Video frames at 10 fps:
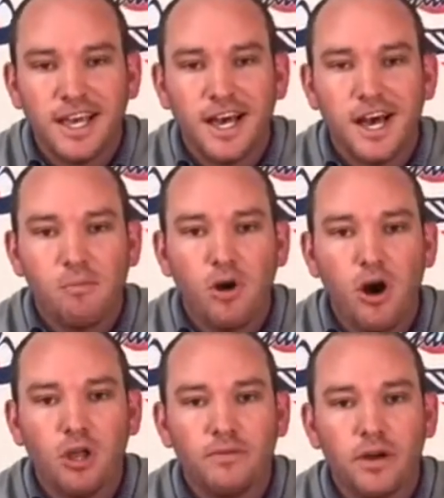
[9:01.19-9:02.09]

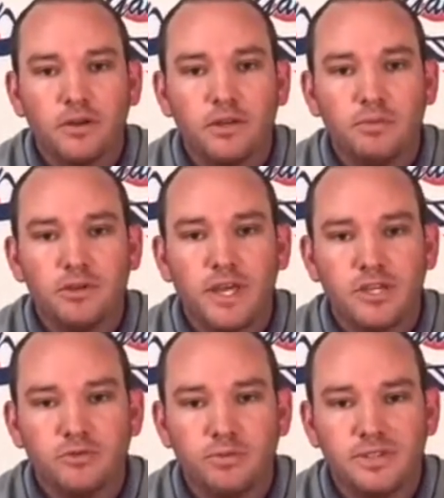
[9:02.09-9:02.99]
All of our
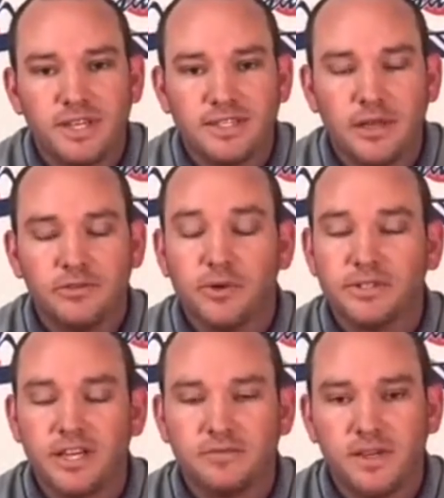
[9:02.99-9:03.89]
communication will be sent out through our
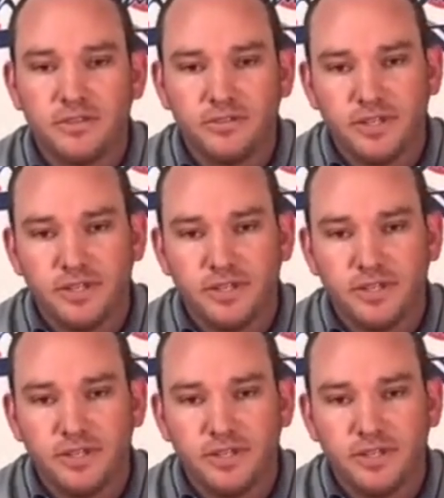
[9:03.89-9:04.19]
text message